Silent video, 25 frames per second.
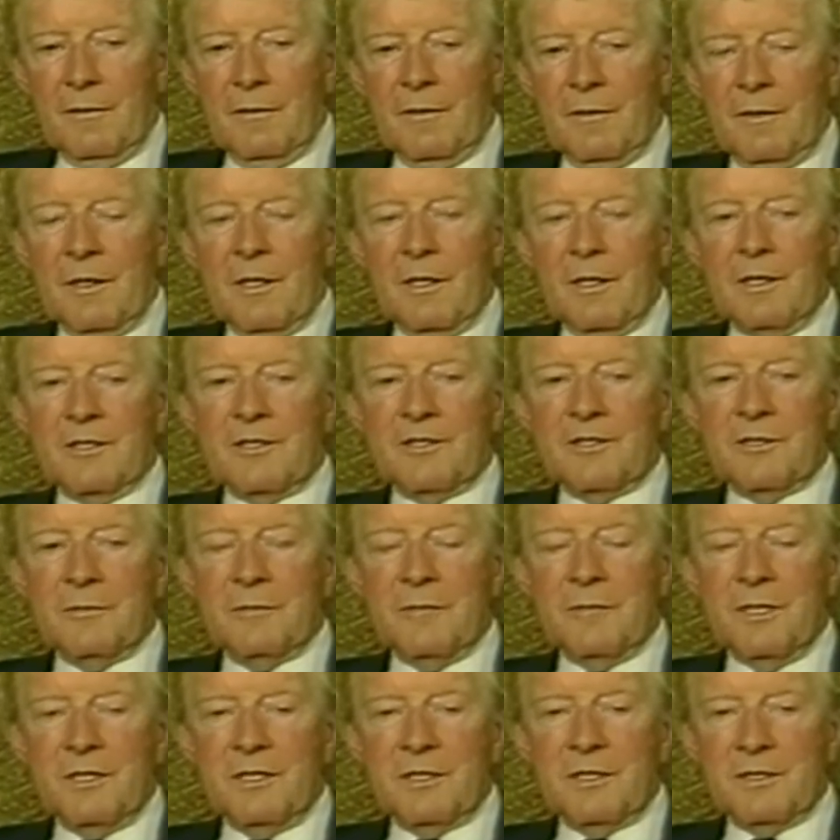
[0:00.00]
The
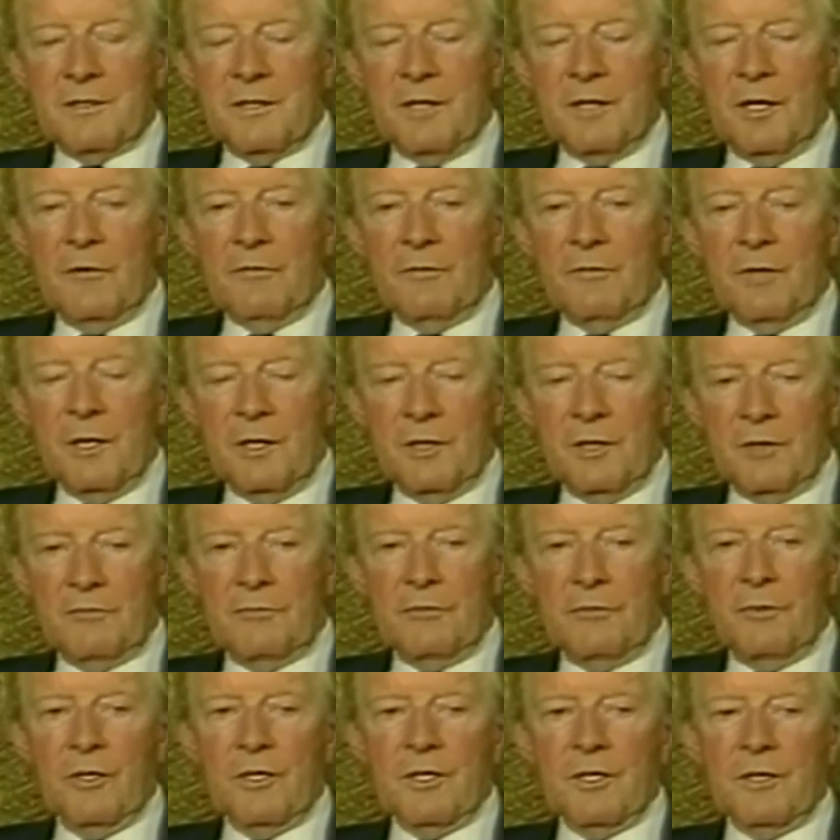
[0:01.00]
instrument itself is
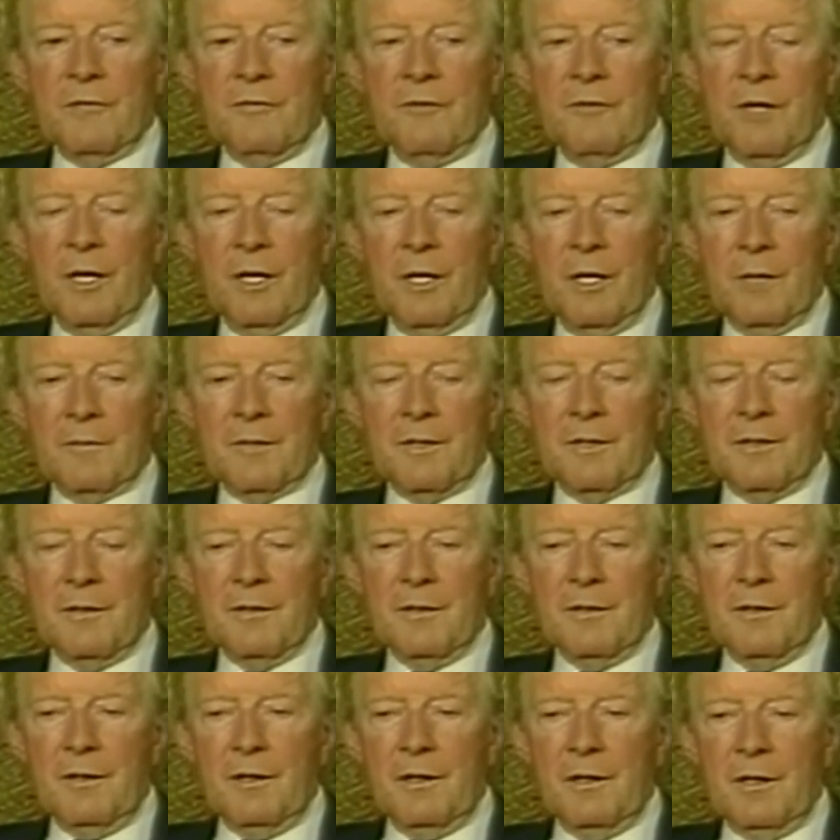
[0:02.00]
fully developed,
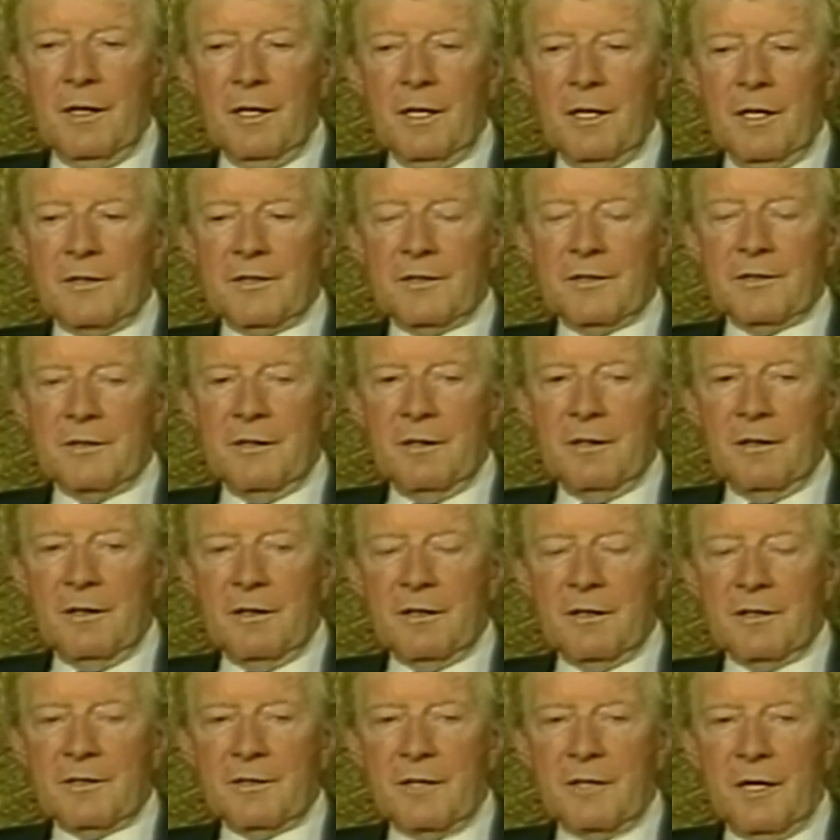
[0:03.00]
it's
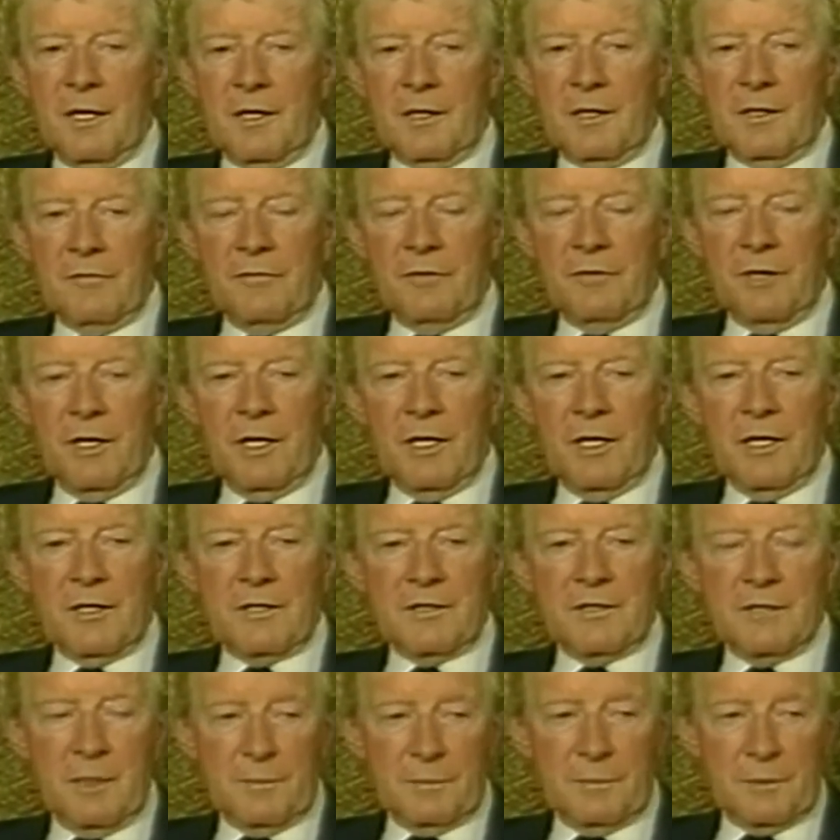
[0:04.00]
scientifically
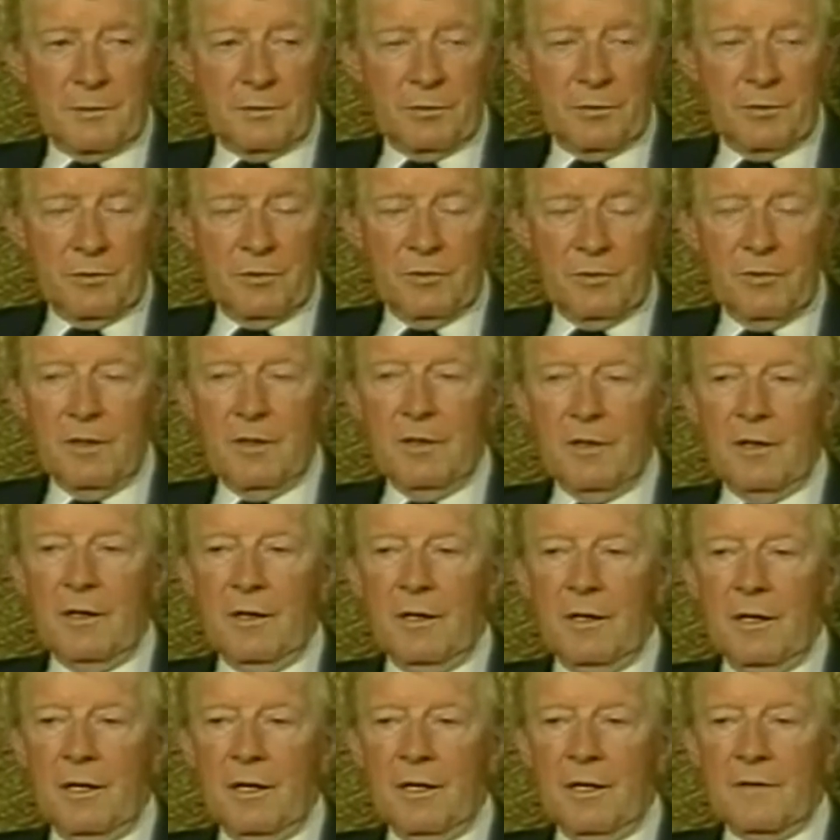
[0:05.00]
acceptable,
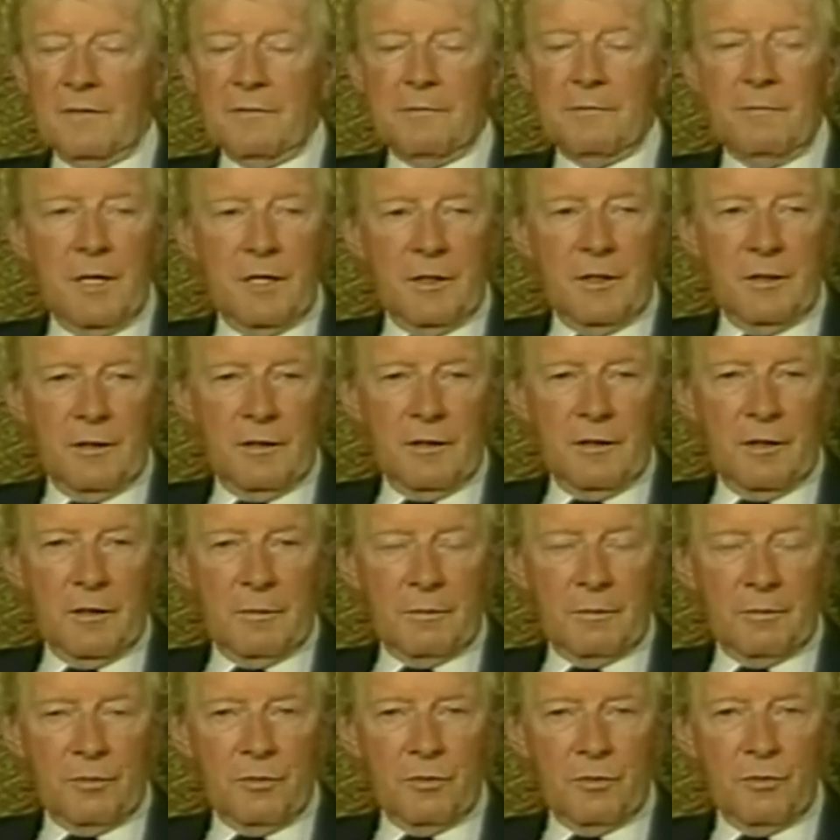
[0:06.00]
it's medically
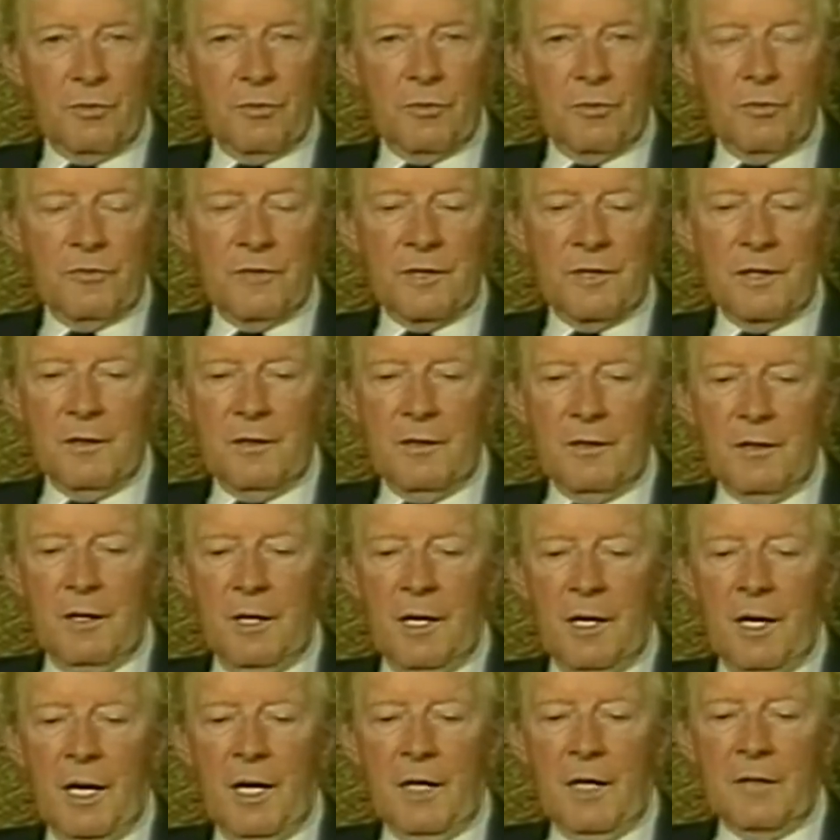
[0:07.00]
approved,
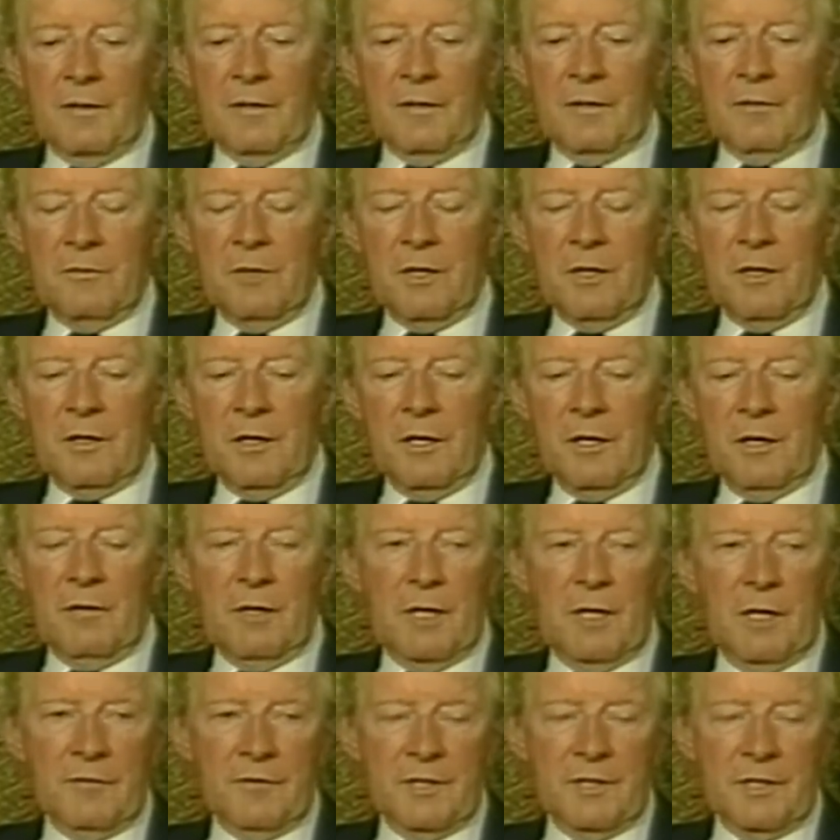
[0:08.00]
and we now
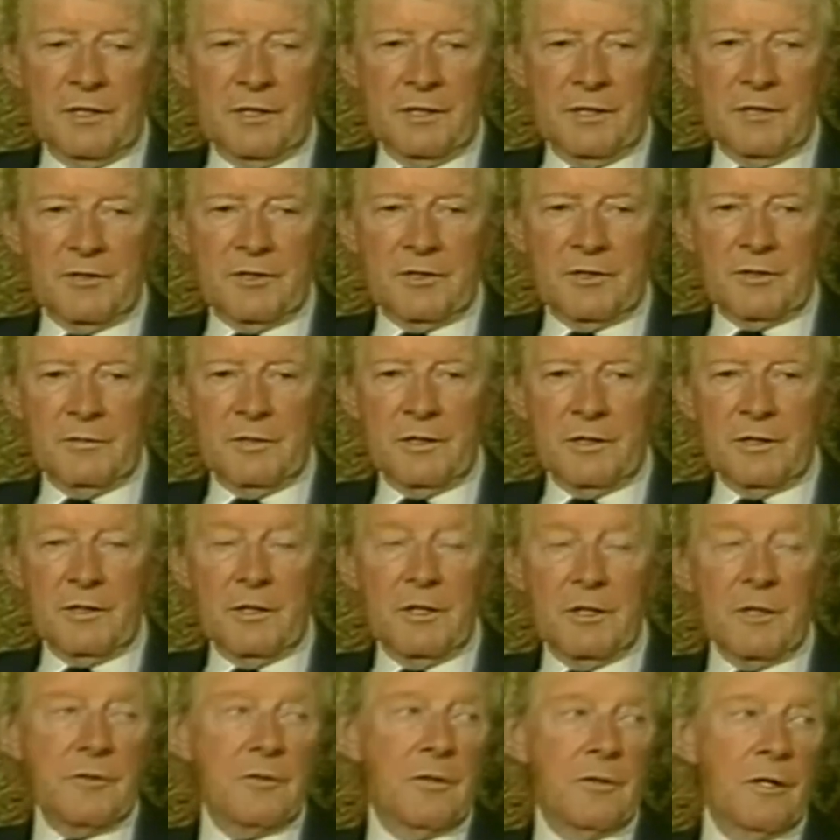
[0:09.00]
have these instruments
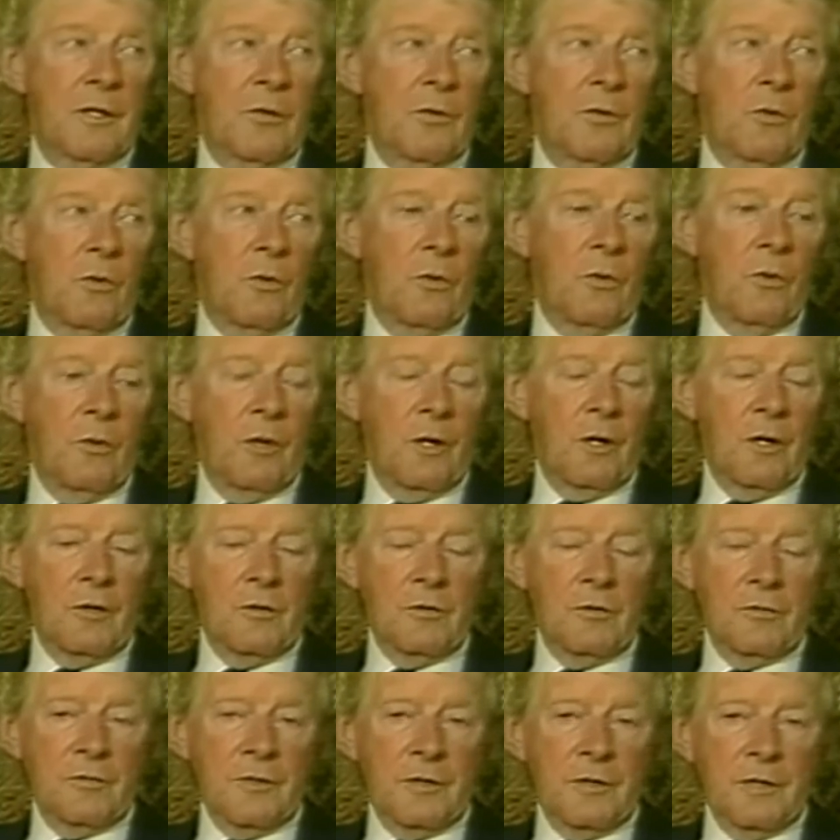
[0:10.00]
literally all
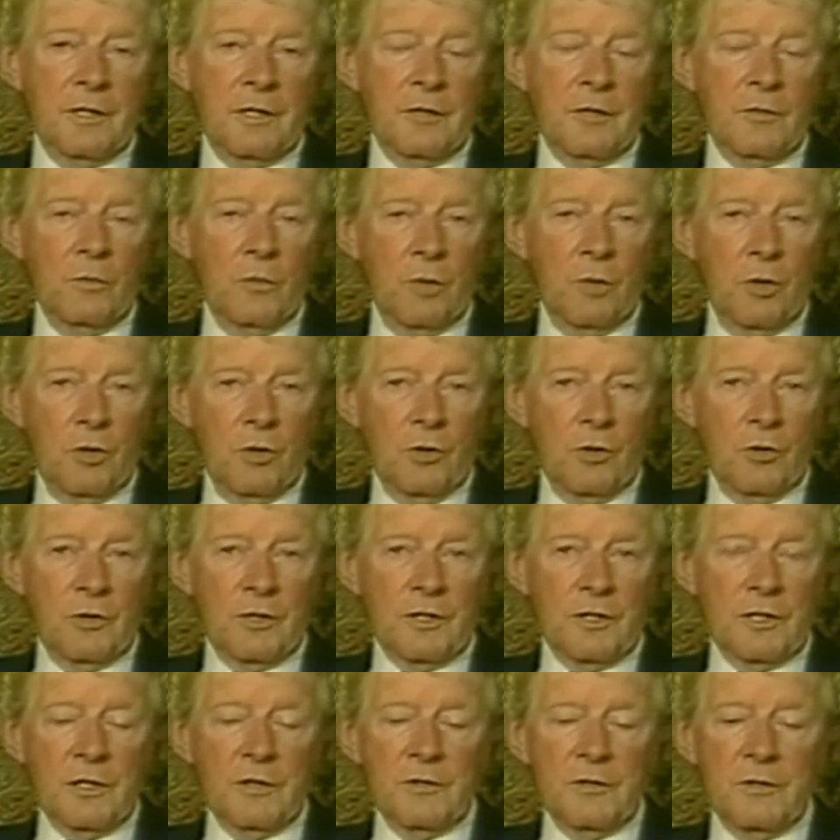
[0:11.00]
over the
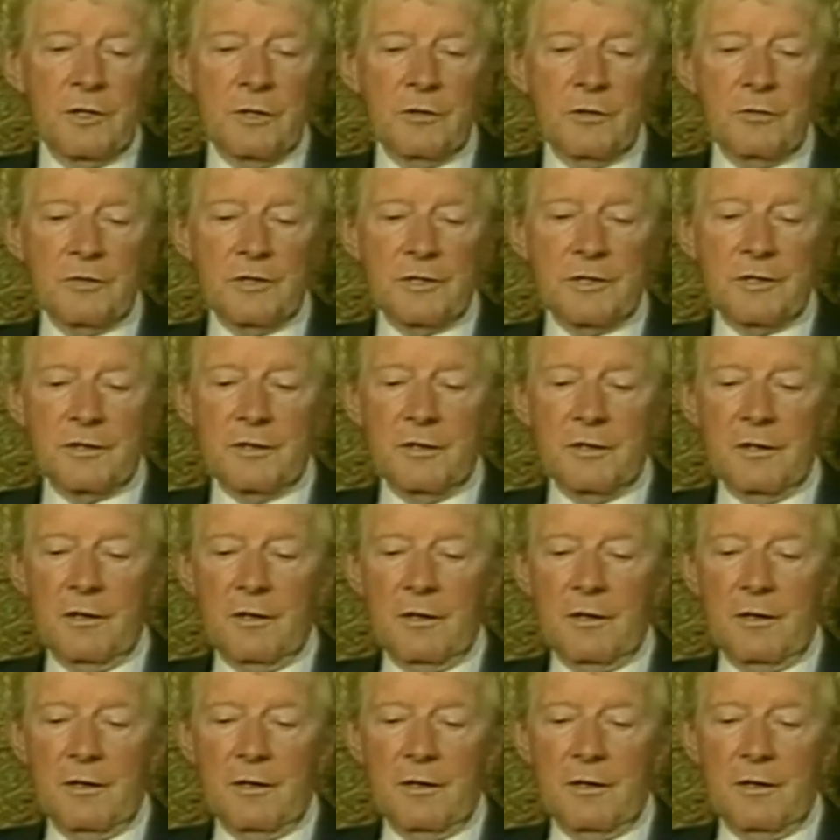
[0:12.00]
world in use.